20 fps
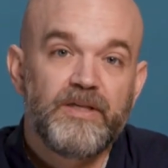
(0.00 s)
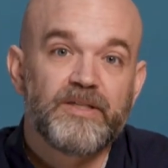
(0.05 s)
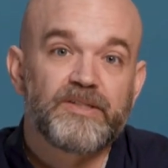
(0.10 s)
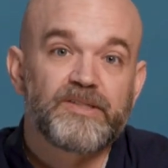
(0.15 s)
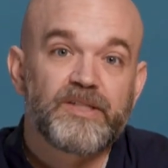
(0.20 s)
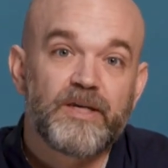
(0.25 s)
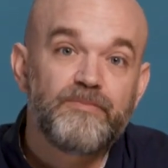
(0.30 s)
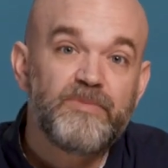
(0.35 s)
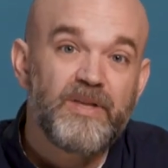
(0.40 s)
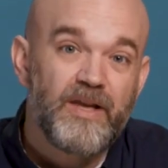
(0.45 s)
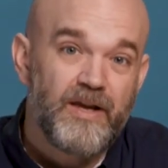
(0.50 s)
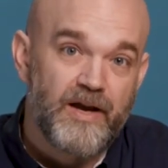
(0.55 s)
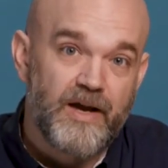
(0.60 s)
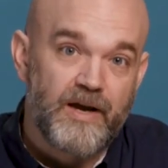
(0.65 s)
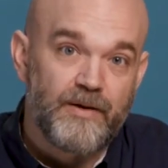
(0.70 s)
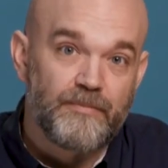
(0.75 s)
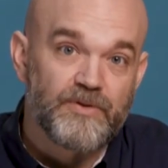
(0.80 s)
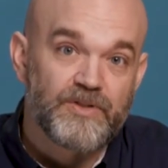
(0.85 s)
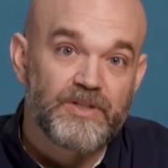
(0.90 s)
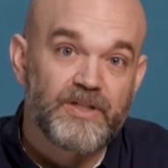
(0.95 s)

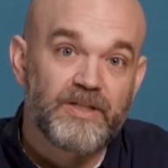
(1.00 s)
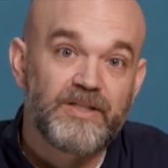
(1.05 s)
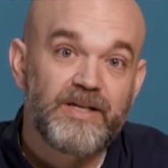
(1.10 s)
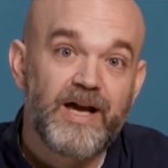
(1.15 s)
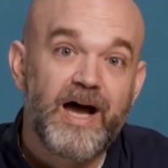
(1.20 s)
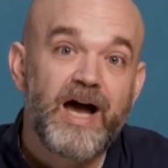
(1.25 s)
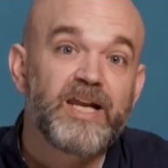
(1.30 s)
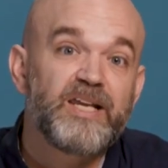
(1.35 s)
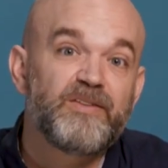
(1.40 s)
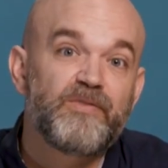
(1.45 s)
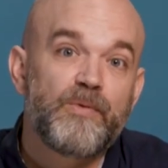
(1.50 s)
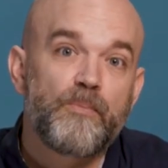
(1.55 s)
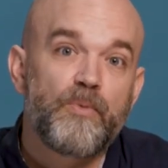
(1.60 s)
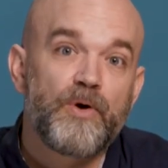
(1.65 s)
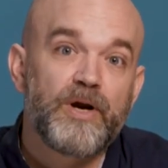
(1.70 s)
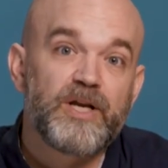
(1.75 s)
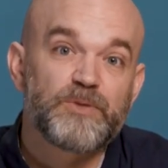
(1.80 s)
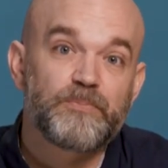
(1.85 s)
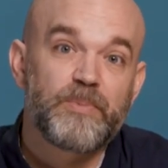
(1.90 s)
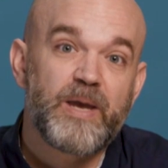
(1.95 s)
Sometimes God even
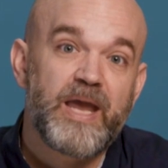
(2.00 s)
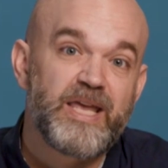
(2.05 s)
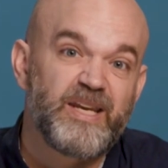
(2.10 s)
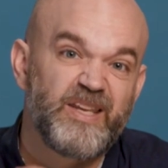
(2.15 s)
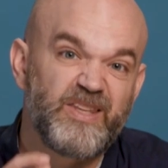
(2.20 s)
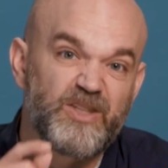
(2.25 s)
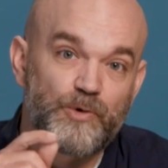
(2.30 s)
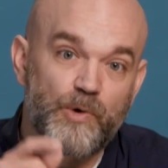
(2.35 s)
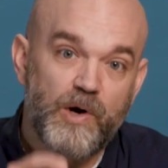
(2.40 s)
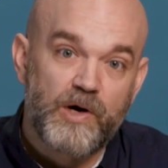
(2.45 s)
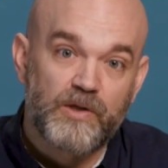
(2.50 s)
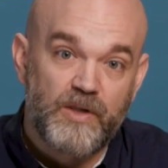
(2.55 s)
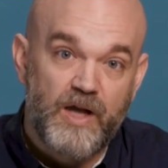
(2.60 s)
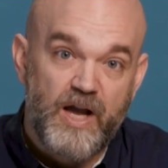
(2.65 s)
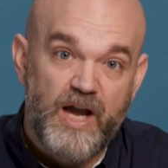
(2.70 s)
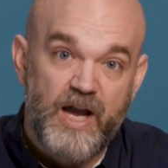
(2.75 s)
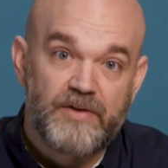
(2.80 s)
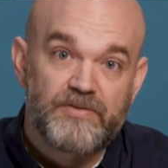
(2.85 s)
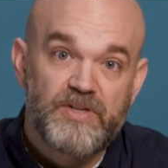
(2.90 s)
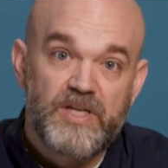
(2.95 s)
brings pain into our
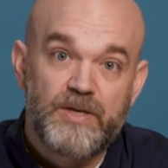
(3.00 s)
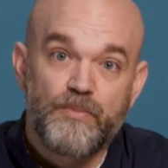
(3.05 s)
lives.